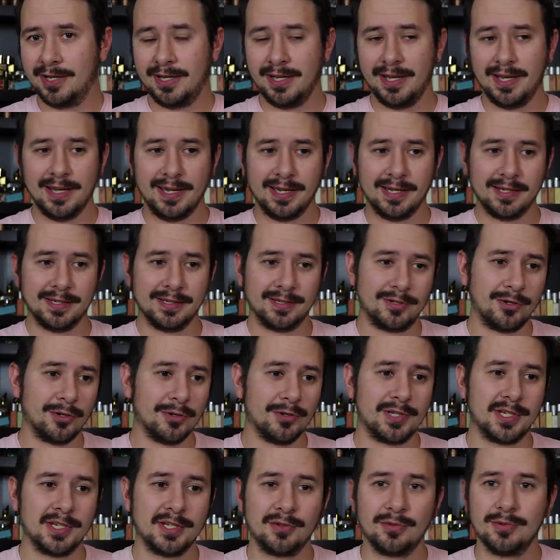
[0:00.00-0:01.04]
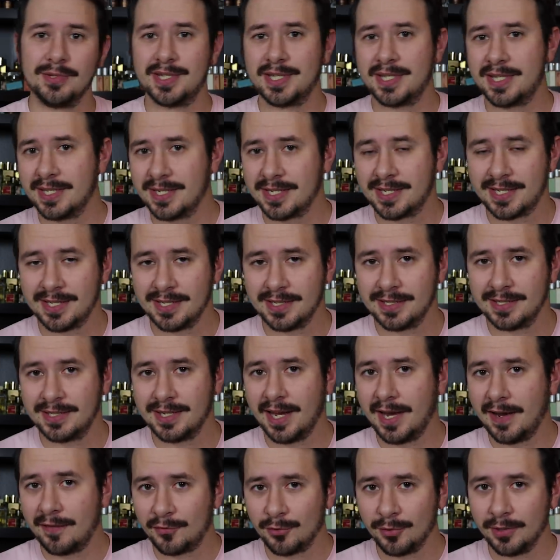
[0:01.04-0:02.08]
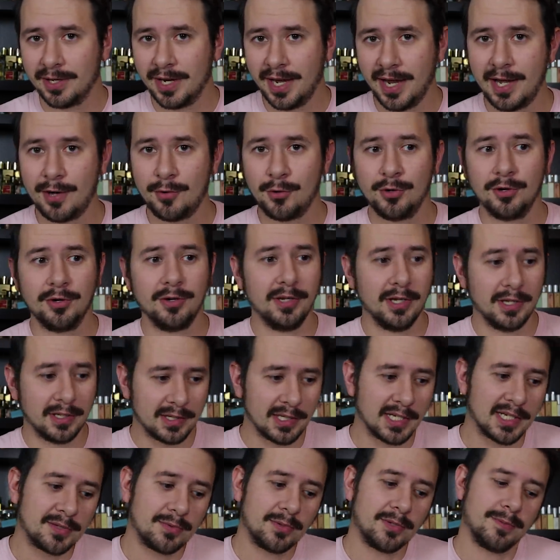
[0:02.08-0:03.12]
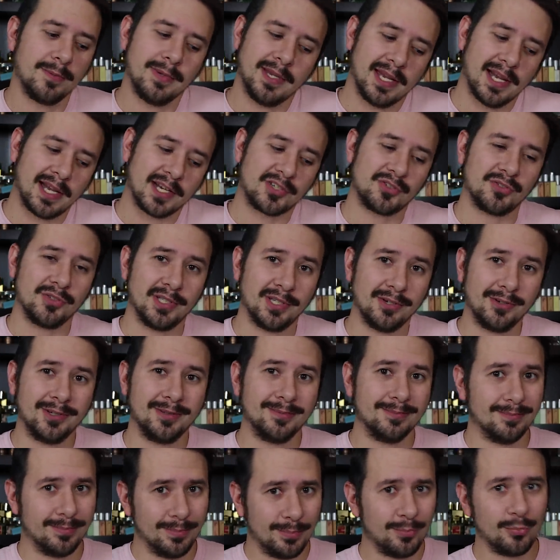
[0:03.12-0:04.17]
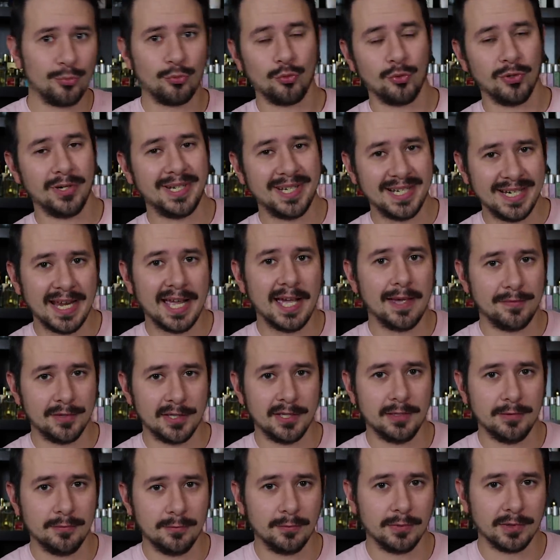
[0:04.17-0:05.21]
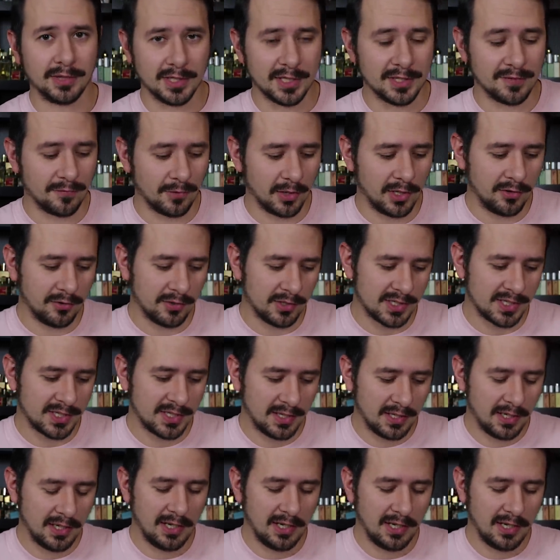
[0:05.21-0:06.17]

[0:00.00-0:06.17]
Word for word: and turns into a skin scent after an hour, that's with me actually going pretty heavy with this fragrance.